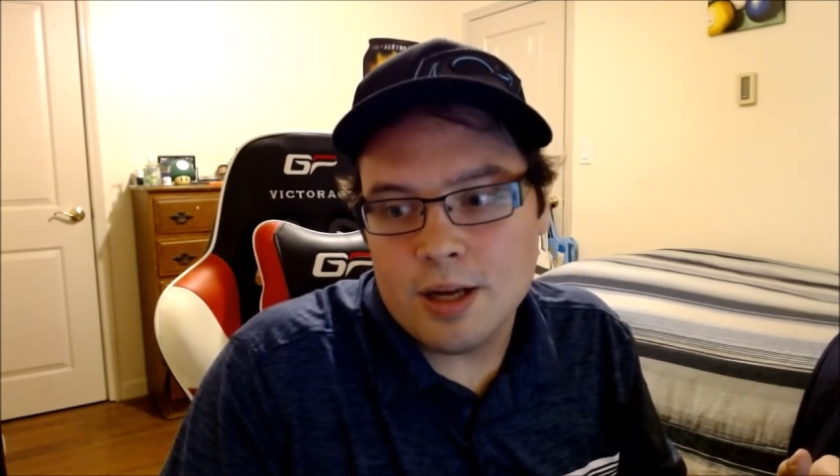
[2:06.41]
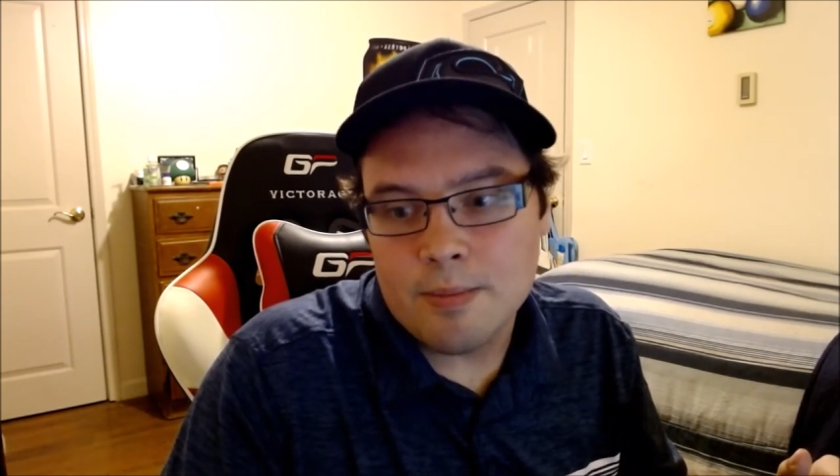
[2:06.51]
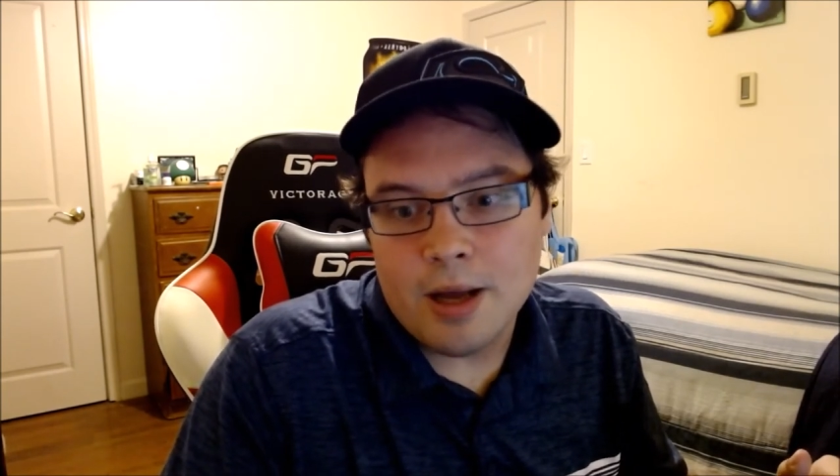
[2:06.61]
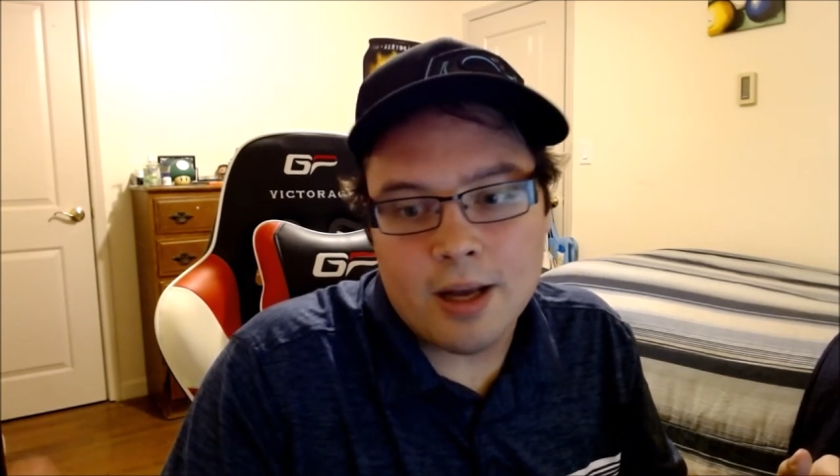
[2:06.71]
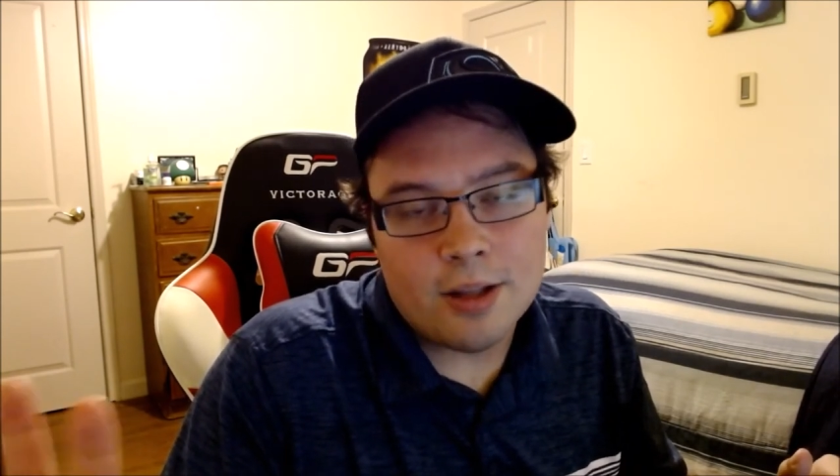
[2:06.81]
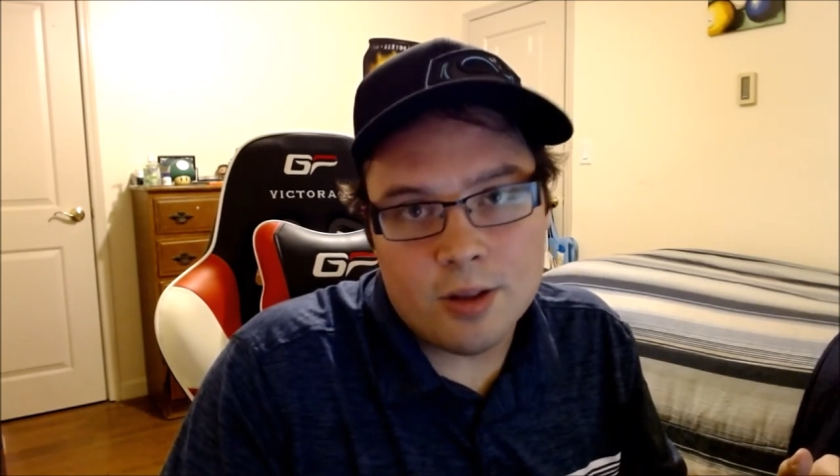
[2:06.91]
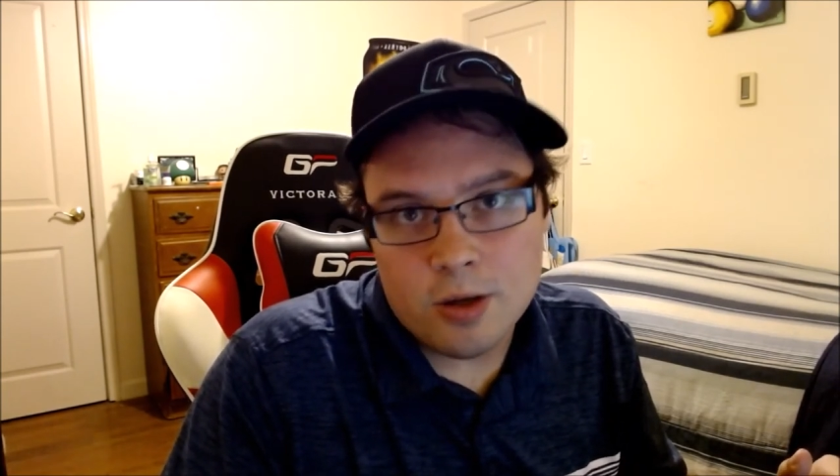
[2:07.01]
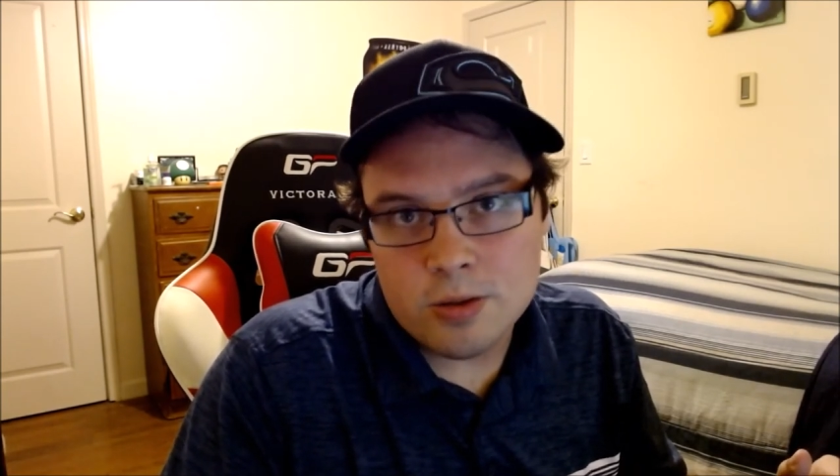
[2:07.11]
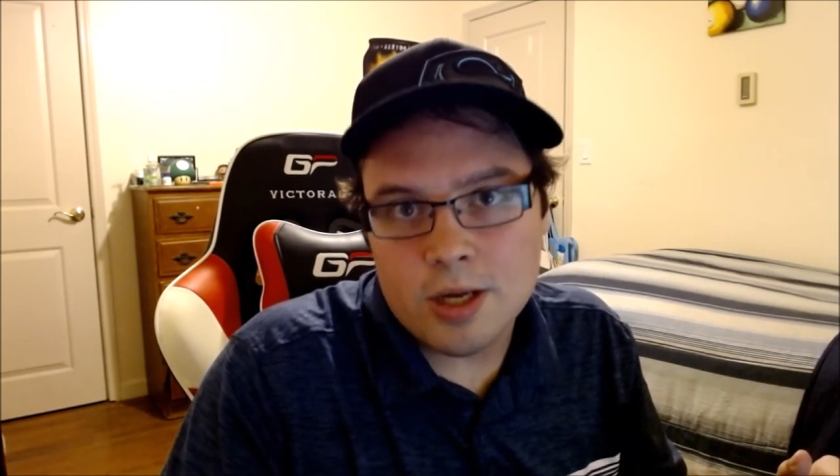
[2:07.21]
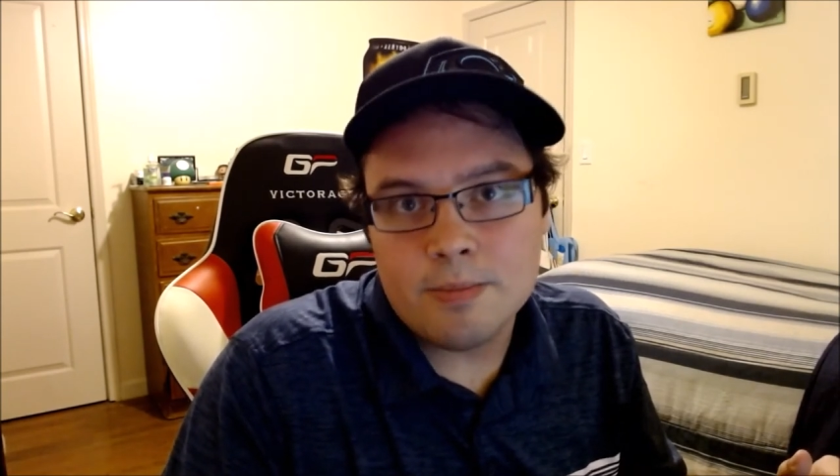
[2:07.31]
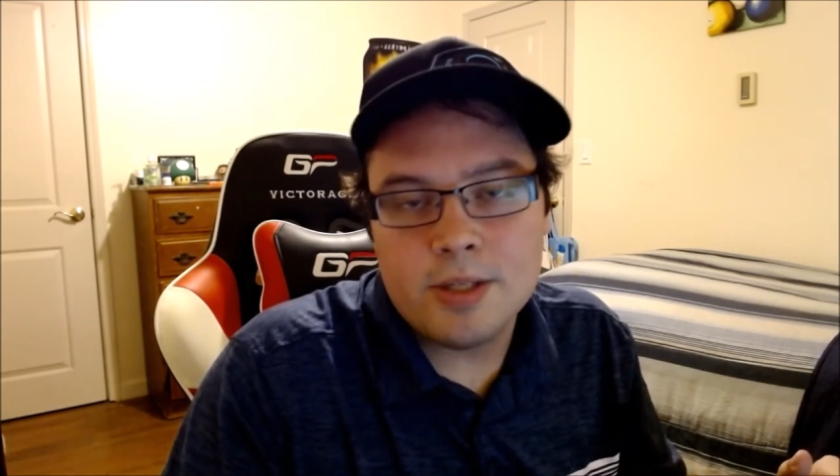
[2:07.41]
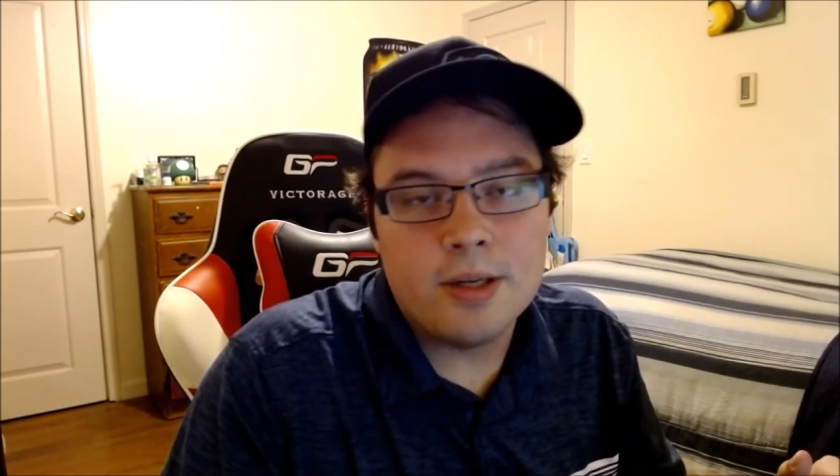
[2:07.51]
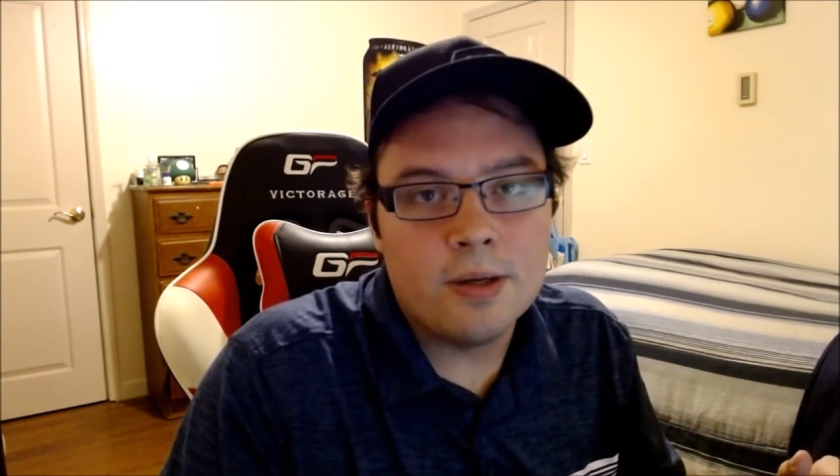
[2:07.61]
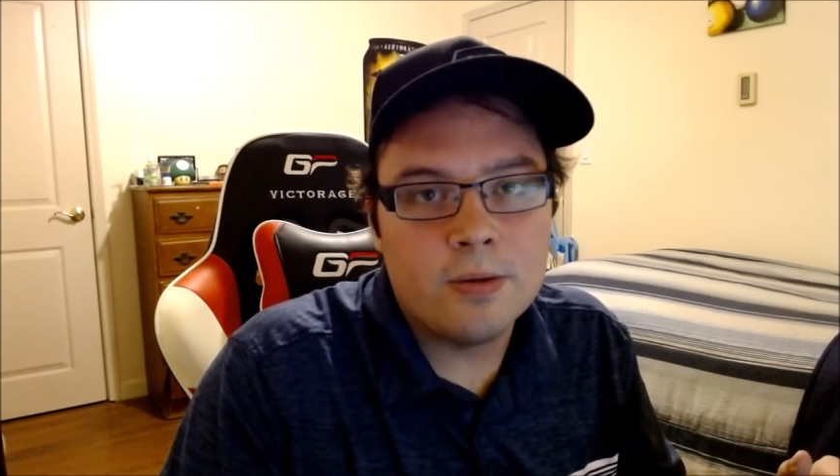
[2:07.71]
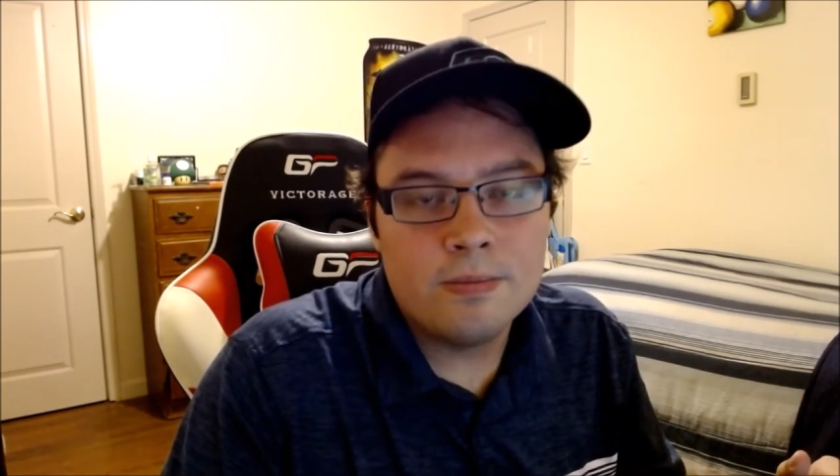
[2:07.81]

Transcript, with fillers: I got those up too.